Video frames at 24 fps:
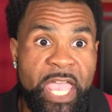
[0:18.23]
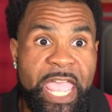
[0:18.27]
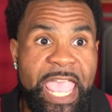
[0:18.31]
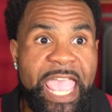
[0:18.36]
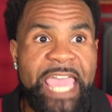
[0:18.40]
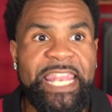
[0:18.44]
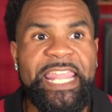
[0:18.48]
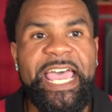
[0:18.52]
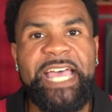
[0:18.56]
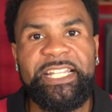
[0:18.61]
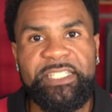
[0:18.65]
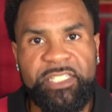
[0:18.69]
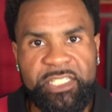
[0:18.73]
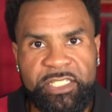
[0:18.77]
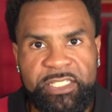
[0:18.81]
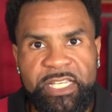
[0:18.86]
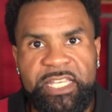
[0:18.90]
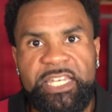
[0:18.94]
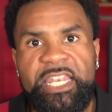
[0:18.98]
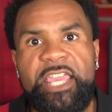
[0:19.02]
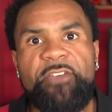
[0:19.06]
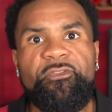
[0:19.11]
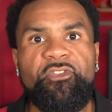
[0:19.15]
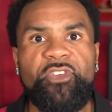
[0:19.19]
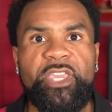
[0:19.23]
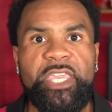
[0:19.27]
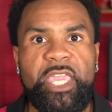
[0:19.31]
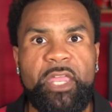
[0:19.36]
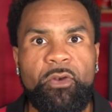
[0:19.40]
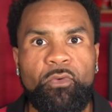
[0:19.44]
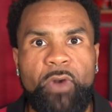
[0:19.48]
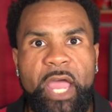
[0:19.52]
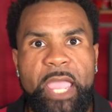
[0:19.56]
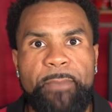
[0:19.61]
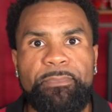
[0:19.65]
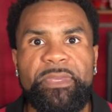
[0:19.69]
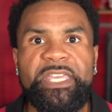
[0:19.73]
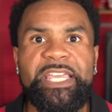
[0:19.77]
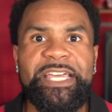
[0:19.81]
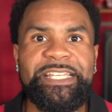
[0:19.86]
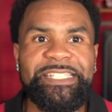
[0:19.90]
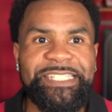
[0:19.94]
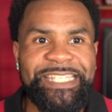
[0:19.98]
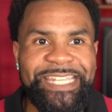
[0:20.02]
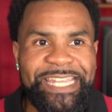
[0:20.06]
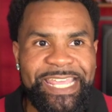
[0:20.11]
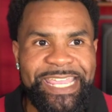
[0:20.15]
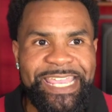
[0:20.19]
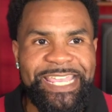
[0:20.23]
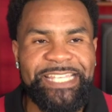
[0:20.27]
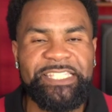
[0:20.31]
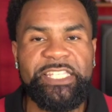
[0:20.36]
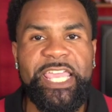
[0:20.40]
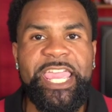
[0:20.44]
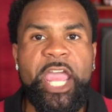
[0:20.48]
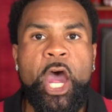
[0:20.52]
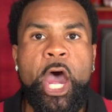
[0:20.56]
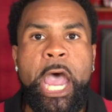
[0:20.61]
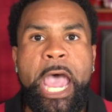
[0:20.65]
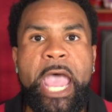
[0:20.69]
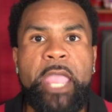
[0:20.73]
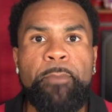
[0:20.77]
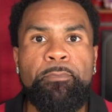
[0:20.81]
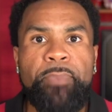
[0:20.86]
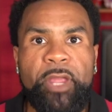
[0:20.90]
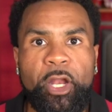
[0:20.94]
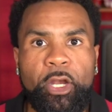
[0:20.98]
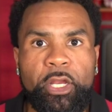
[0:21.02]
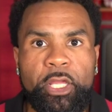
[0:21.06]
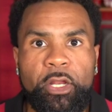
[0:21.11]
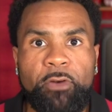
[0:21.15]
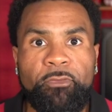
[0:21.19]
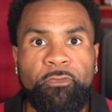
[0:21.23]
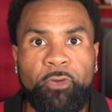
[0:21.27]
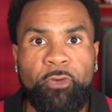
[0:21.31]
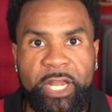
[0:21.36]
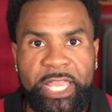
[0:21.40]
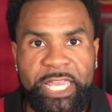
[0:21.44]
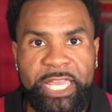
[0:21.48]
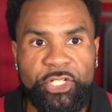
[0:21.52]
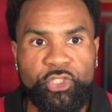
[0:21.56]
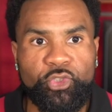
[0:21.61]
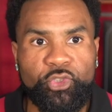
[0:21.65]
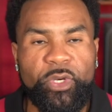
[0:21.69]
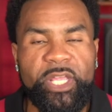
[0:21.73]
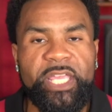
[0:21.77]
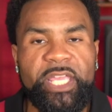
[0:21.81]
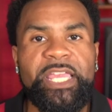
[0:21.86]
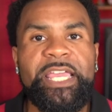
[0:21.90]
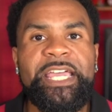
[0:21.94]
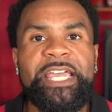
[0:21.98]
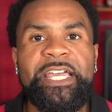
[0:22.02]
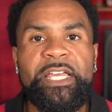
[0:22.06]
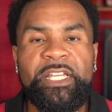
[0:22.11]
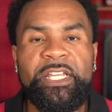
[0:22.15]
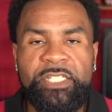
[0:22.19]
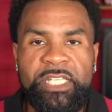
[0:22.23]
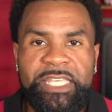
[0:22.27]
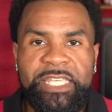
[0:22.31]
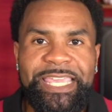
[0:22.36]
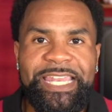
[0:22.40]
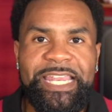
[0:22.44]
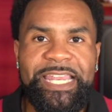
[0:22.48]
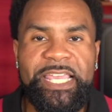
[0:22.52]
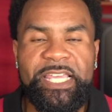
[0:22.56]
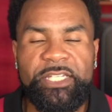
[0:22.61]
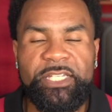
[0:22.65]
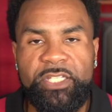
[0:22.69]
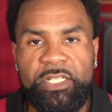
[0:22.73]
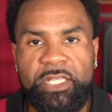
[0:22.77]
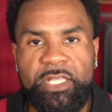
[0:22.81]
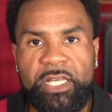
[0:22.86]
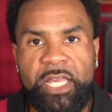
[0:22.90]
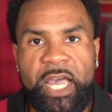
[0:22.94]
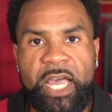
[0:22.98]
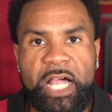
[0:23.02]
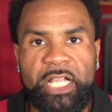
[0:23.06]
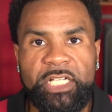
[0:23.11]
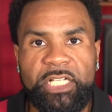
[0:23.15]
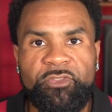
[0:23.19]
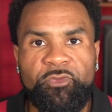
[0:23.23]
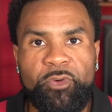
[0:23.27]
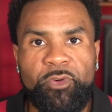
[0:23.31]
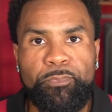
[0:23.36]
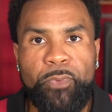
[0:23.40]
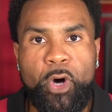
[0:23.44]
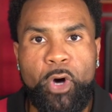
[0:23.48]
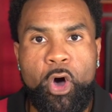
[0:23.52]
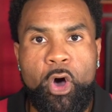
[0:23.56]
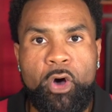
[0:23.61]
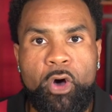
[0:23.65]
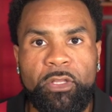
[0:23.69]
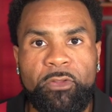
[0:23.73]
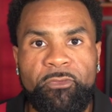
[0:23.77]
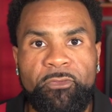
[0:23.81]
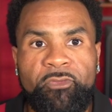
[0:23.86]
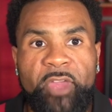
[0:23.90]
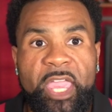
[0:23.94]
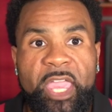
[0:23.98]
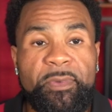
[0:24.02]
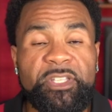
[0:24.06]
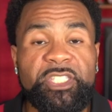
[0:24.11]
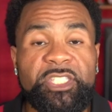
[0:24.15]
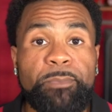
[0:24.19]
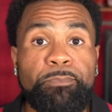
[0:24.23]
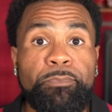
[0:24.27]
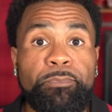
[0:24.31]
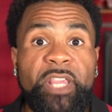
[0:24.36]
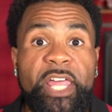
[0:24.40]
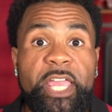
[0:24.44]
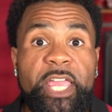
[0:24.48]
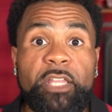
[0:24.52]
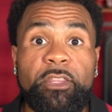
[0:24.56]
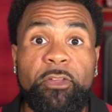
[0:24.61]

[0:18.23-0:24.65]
And that's significant, right? Because it is a high barrier for entry to get into the College Football Hall of Fame as a player.